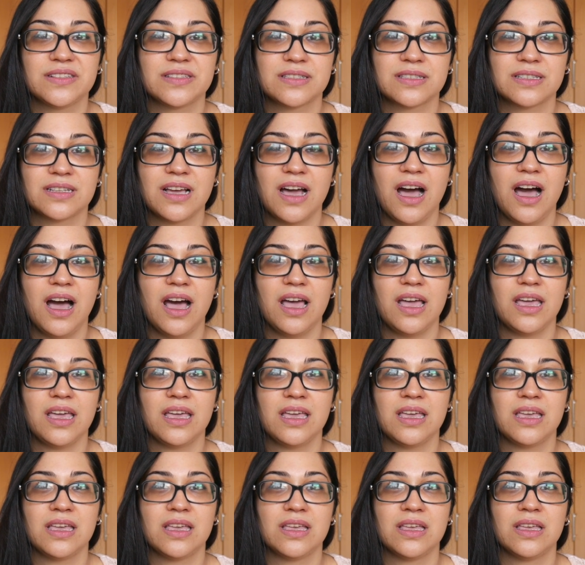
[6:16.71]
that the
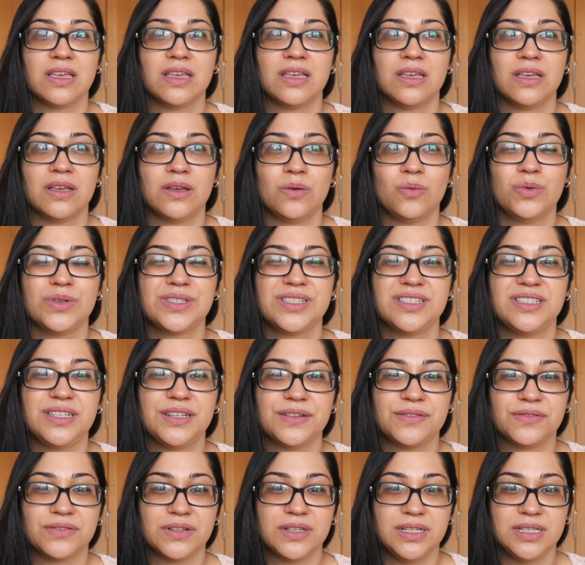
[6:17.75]
sky was
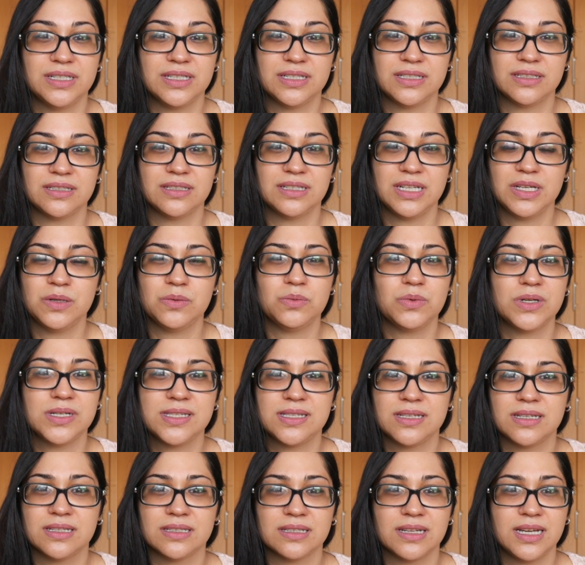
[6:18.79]
different. It
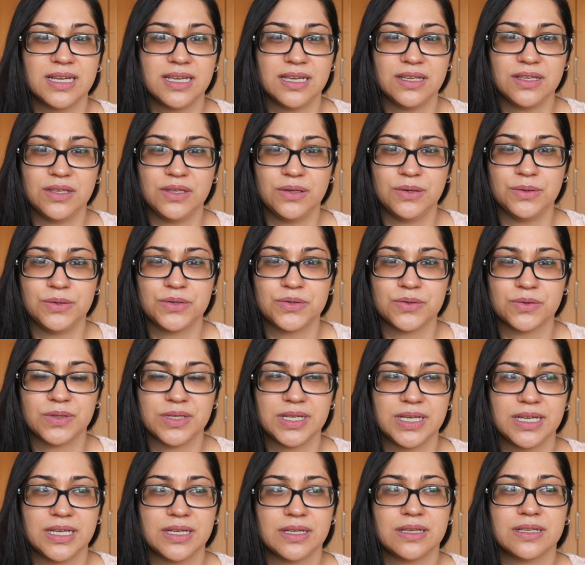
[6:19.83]
wasn't like it
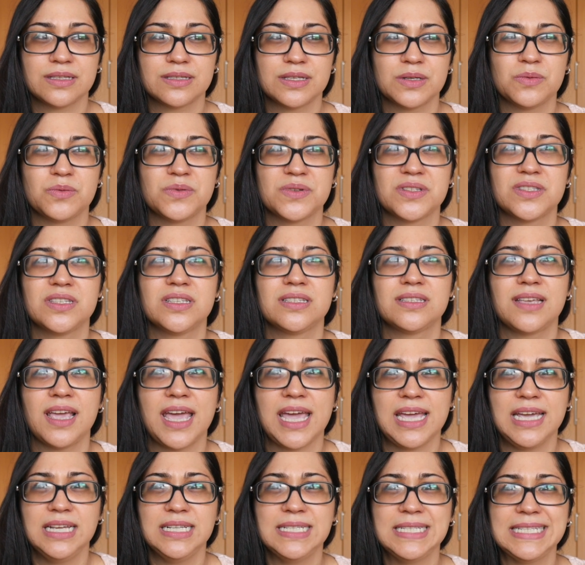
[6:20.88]
usually is, it was this
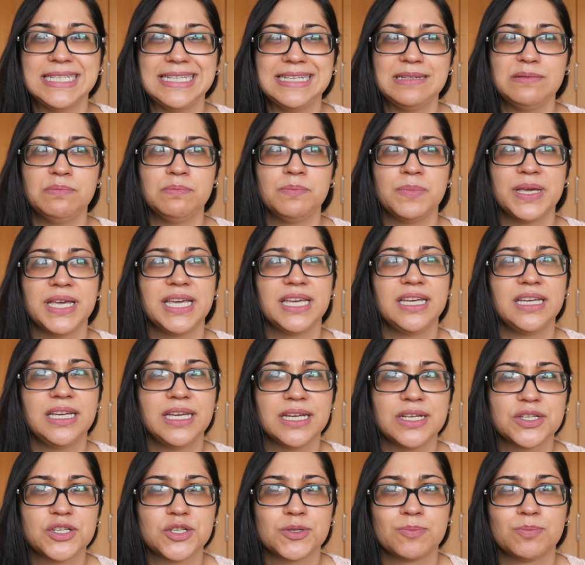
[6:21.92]
hazy,
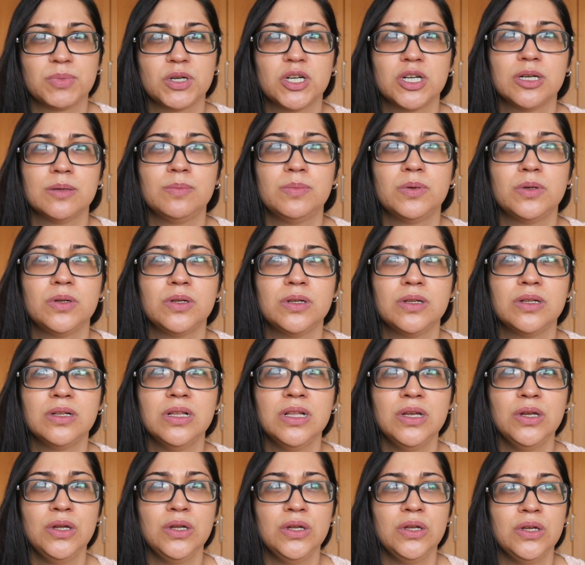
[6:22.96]
pinkish
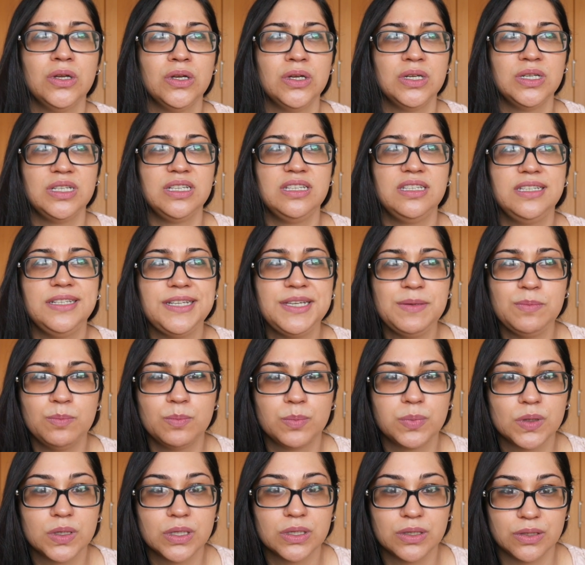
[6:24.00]
purple,
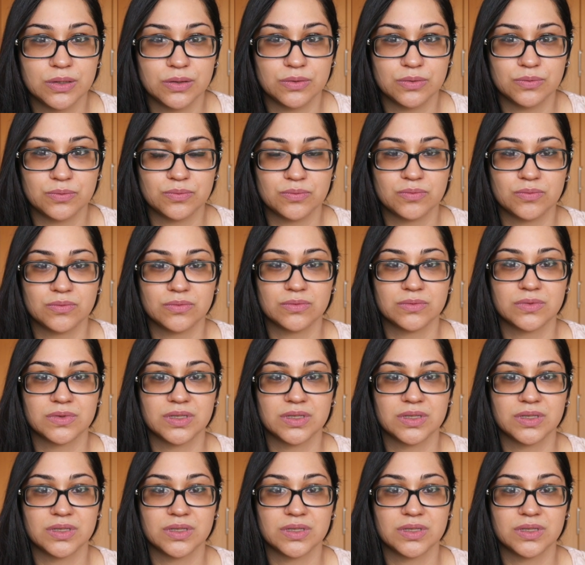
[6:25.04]
deep blue.